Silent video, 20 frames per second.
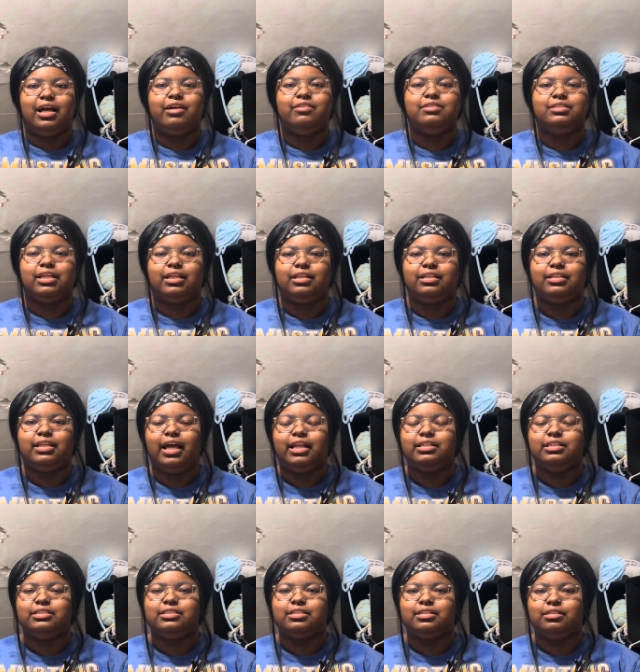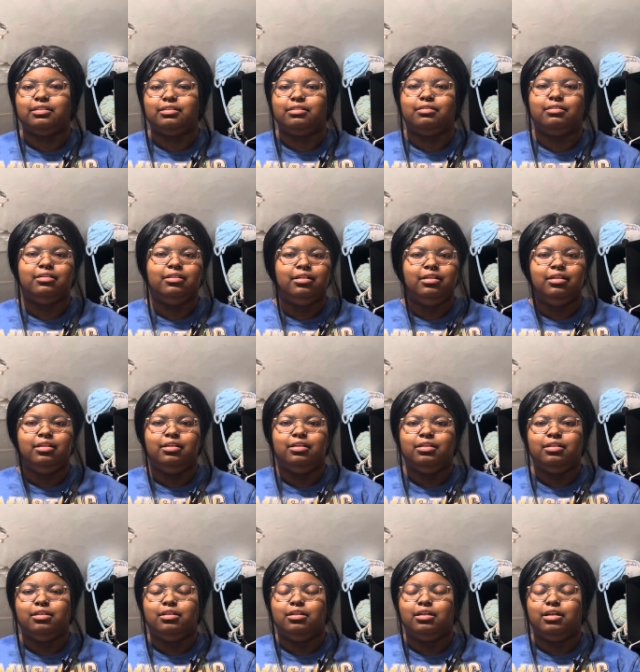I was like, "That is a
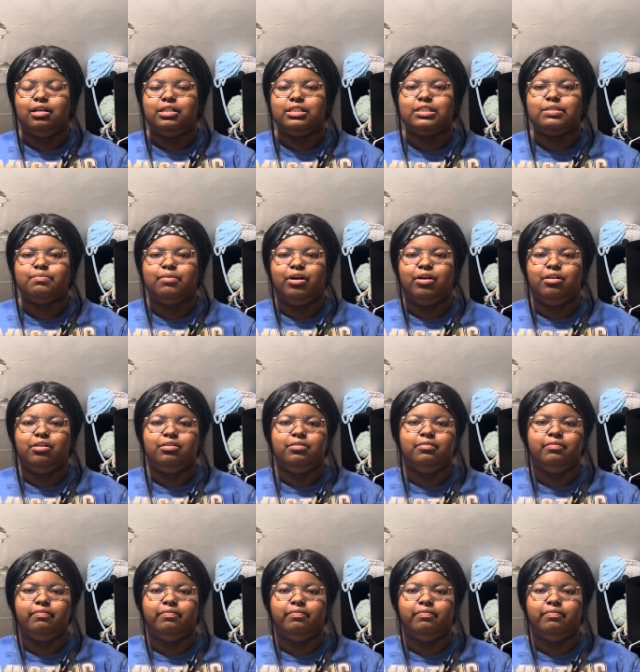small